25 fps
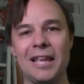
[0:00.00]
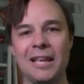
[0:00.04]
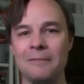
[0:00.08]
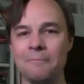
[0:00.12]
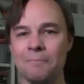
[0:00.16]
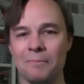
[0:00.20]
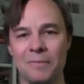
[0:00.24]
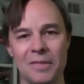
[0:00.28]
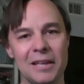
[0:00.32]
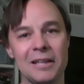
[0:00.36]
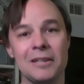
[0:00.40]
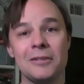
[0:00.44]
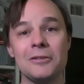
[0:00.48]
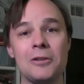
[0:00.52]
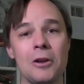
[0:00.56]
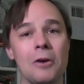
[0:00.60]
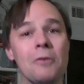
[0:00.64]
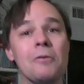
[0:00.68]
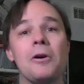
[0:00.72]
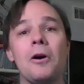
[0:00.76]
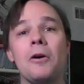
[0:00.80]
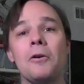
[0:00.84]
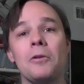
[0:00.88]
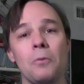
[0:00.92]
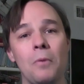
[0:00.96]
then things
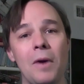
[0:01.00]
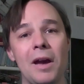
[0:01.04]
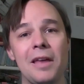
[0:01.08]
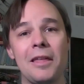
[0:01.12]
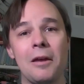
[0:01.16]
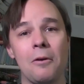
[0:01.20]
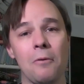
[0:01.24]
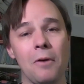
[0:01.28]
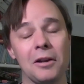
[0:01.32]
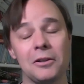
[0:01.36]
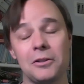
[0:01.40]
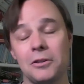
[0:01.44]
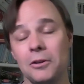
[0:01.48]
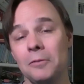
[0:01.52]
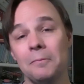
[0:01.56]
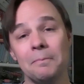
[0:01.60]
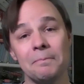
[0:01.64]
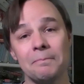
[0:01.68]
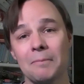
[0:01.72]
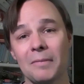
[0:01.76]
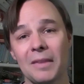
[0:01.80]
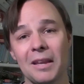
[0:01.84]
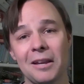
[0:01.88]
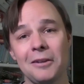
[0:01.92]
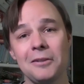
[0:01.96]
don't go the way they want to
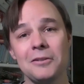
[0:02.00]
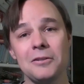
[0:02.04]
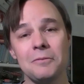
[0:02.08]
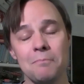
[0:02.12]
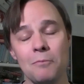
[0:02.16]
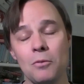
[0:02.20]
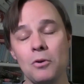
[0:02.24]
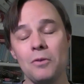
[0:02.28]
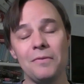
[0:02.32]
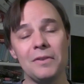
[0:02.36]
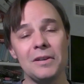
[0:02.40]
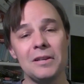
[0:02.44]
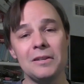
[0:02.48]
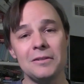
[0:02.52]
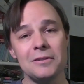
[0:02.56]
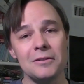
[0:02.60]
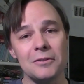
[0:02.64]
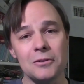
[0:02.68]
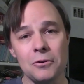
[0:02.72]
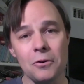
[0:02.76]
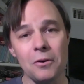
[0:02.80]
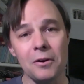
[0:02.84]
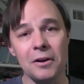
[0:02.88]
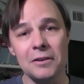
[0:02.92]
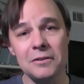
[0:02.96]
because movies
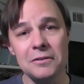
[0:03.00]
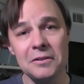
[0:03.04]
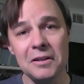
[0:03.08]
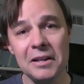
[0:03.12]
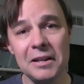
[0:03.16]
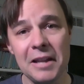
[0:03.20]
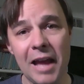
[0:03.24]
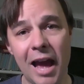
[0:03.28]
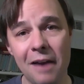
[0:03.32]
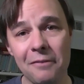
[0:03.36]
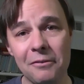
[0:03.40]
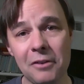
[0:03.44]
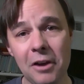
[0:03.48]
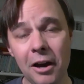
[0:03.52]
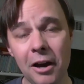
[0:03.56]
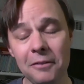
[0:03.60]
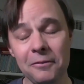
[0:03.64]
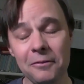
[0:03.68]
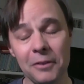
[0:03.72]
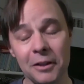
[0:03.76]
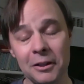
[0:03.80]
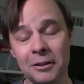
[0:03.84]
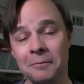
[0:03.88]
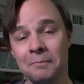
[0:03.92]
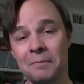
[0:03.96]
and stories need to have
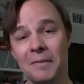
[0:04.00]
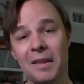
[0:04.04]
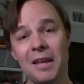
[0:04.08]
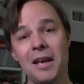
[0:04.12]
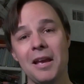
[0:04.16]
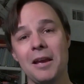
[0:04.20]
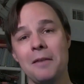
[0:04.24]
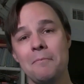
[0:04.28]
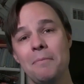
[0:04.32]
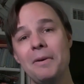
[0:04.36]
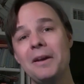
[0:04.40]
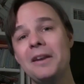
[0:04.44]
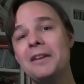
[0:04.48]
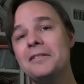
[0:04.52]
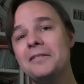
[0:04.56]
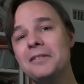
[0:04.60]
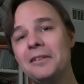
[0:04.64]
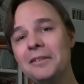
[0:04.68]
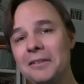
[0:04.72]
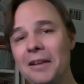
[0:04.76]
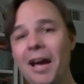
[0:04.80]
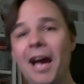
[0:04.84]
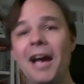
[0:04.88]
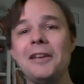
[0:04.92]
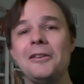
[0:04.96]
conflict. But as
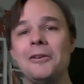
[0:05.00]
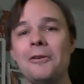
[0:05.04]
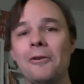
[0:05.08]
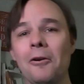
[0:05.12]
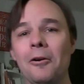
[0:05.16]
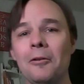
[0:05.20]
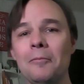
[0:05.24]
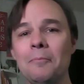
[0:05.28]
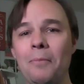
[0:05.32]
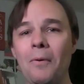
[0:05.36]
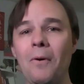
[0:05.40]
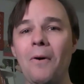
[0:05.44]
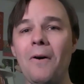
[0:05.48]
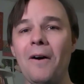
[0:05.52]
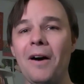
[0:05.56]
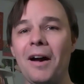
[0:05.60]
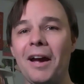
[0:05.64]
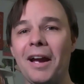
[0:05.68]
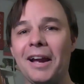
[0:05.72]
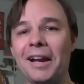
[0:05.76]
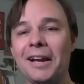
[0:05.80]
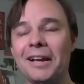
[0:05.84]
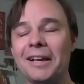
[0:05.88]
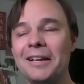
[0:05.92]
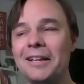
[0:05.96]
a 9-year-old
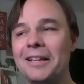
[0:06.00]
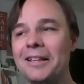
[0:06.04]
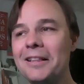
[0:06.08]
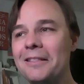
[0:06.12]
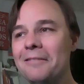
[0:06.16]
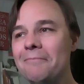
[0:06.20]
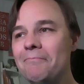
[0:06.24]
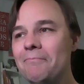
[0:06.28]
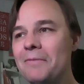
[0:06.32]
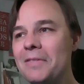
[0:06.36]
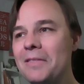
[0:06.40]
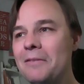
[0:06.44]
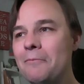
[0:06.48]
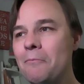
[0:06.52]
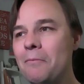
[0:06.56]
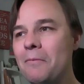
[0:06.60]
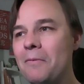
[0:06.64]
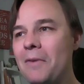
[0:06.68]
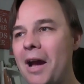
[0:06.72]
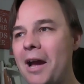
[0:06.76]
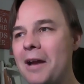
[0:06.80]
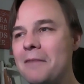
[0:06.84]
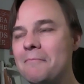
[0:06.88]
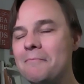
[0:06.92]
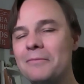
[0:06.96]
boy,
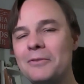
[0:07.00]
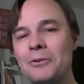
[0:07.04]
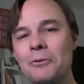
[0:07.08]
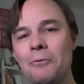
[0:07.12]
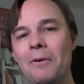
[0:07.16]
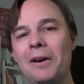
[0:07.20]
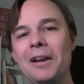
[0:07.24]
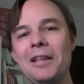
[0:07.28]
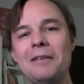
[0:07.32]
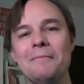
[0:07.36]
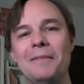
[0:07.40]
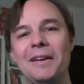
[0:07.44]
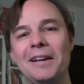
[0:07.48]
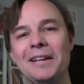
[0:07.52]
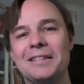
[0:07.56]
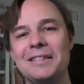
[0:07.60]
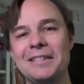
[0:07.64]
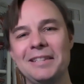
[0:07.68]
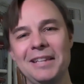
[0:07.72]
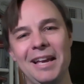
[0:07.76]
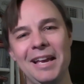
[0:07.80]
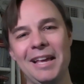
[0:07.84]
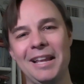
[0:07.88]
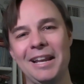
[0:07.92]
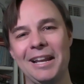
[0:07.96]
I'm 20
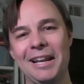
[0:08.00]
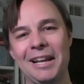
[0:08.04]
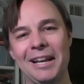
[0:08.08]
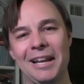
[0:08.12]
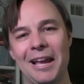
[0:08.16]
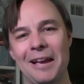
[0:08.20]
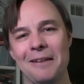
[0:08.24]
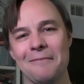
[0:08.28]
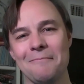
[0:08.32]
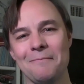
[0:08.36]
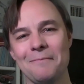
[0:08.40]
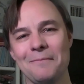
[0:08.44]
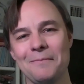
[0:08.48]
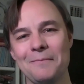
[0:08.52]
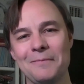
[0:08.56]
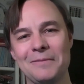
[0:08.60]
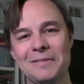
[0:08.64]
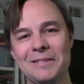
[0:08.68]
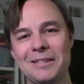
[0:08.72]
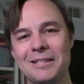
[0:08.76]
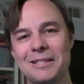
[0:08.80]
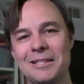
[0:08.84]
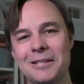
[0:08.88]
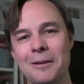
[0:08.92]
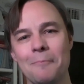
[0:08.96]
minutes in and I'm
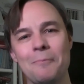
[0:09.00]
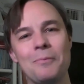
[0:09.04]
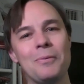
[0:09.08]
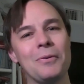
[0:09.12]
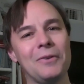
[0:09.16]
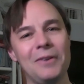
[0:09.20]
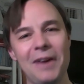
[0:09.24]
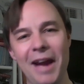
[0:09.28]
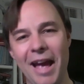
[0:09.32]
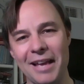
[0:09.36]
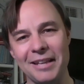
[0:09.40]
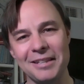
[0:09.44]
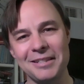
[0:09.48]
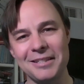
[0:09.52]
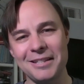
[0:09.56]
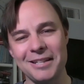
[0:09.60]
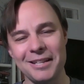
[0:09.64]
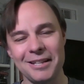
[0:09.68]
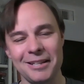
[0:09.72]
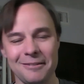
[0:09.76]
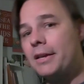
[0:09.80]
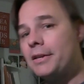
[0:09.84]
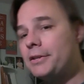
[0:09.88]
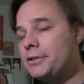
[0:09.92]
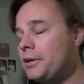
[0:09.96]

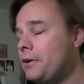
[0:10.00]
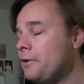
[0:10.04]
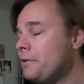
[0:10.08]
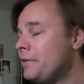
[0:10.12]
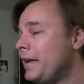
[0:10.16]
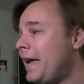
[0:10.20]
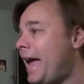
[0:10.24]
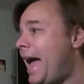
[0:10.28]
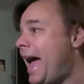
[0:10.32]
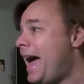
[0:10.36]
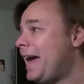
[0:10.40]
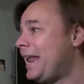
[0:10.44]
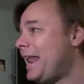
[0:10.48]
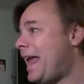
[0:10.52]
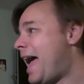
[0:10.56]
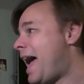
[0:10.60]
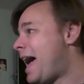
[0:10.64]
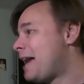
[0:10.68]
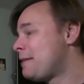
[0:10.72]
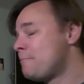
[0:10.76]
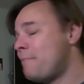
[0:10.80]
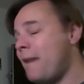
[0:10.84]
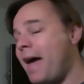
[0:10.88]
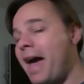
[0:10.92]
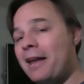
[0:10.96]
depressed. So the
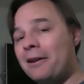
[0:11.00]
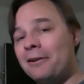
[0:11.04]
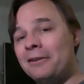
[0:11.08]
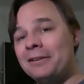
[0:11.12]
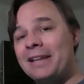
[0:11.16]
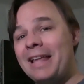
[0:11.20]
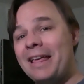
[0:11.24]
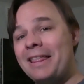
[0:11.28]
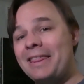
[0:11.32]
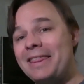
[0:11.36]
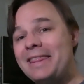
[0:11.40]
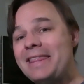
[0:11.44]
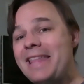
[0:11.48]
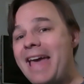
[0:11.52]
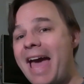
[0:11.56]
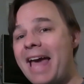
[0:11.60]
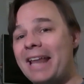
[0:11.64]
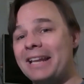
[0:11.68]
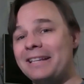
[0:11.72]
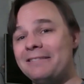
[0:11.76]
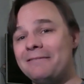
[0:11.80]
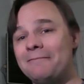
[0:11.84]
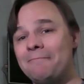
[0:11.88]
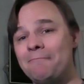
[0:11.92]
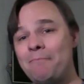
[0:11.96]
AT-AT battle, now
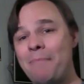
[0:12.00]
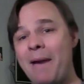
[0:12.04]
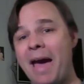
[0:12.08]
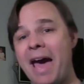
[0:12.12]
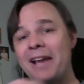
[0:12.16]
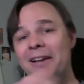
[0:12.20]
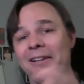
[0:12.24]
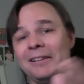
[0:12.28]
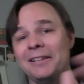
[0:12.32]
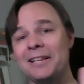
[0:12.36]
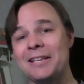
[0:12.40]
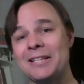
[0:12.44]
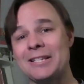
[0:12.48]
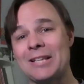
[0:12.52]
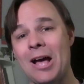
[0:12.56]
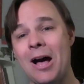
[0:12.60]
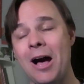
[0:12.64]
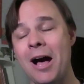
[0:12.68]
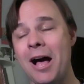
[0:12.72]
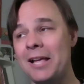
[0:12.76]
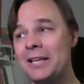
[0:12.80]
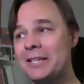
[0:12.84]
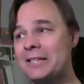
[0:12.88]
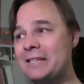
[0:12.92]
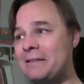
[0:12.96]
that battle is
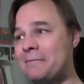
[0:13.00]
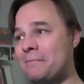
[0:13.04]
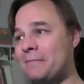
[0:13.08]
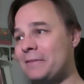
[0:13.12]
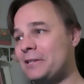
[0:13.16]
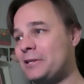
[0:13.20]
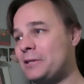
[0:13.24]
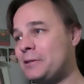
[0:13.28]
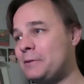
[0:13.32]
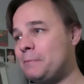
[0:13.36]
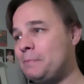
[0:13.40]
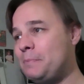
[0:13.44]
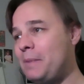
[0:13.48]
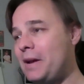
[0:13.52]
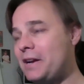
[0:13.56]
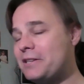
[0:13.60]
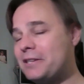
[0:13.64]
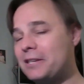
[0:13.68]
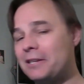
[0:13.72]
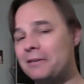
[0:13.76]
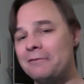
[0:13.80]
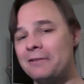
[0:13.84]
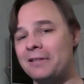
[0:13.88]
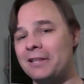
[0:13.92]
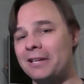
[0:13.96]
awesome,
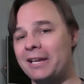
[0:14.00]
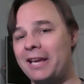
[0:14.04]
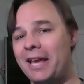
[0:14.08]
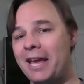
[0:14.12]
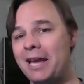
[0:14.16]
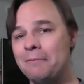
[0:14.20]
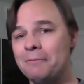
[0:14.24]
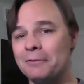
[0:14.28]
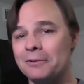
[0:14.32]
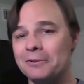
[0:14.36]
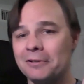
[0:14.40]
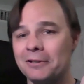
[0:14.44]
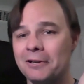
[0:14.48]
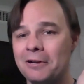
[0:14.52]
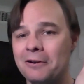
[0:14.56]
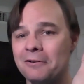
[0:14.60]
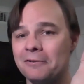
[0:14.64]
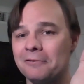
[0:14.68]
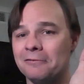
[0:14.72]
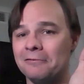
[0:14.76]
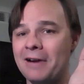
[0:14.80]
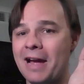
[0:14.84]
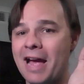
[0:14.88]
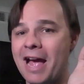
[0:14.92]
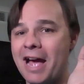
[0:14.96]
especially when the cables are
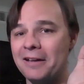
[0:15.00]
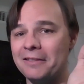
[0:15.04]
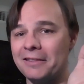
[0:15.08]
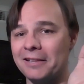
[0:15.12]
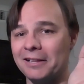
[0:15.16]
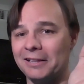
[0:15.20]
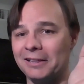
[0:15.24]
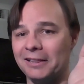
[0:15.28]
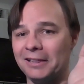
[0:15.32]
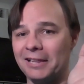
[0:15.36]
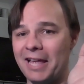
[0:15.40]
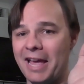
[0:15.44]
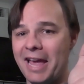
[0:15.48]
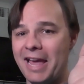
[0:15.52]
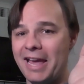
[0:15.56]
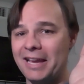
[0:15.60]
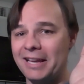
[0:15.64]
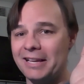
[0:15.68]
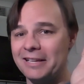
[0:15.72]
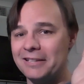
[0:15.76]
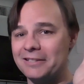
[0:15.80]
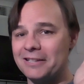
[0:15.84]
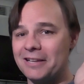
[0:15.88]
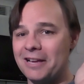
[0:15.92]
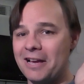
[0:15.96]
going around the
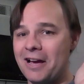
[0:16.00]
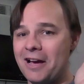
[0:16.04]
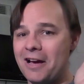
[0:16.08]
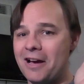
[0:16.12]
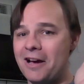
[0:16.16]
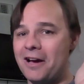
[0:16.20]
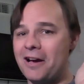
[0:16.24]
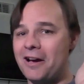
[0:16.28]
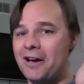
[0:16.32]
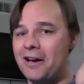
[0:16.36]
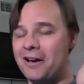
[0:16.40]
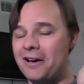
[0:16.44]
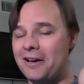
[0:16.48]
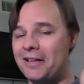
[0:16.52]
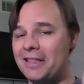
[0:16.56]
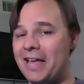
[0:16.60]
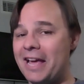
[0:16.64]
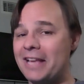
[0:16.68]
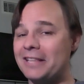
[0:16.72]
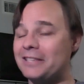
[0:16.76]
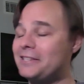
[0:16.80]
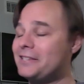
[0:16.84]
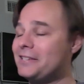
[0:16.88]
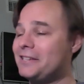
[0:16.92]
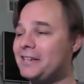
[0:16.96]
legs.
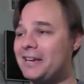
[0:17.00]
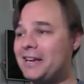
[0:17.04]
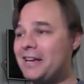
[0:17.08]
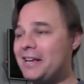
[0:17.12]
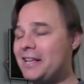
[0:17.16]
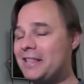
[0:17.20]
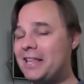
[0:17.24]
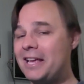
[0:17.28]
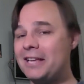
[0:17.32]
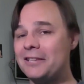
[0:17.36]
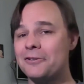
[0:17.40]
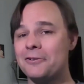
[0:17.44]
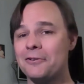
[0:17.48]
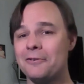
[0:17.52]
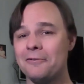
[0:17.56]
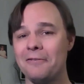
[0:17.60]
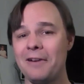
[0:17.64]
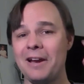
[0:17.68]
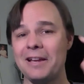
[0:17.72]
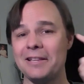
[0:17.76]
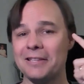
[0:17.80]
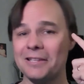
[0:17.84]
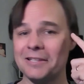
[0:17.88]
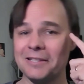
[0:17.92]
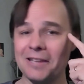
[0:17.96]
That's
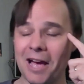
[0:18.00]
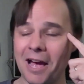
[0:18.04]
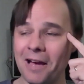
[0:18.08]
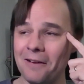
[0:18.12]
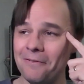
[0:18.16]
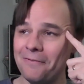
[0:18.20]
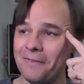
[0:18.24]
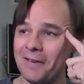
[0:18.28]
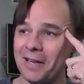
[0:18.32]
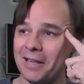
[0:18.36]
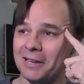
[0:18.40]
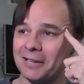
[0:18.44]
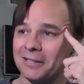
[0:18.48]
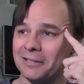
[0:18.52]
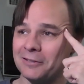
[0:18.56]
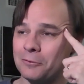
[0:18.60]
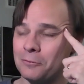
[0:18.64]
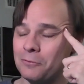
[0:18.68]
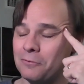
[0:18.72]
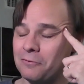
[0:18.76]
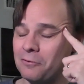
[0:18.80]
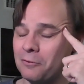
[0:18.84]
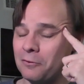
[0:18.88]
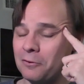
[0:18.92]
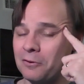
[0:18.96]
great stuff and
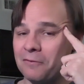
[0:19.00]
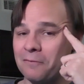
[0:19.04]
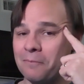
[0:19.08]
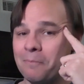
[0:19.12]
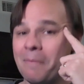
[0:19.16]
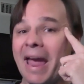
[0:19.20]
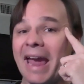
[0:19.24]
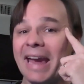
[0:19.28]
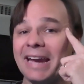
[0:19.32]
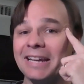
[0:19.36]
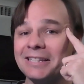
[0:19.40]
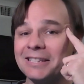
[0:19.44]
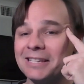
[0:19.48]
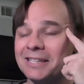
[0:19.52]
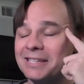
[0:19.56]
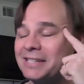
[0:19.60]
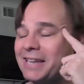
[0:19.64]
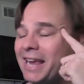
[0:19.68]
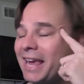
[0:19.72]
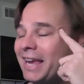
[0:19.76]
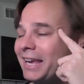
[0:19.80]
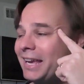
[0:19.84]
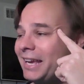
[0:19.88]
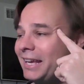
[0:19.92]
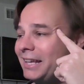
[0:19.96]
sort of
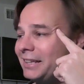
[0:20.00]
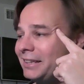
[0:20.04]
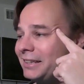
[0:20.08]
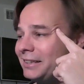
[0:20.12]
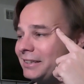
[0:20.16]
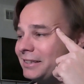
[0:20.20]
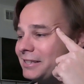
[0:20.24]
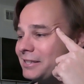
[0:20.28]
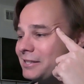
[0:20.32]
painstaking